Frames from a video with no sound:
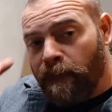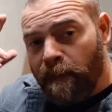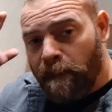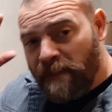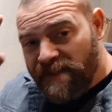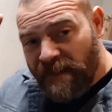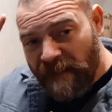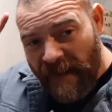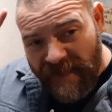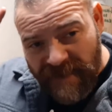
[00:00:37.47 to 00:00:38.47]
Because I've
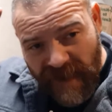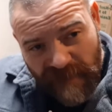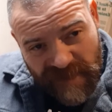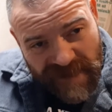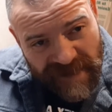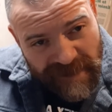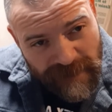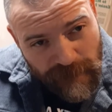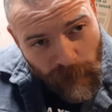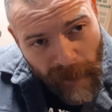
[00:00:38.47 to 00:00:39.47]
had this conversation
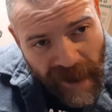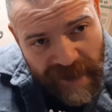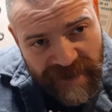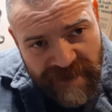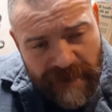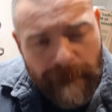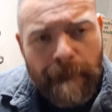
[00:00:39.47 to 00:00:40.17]
twice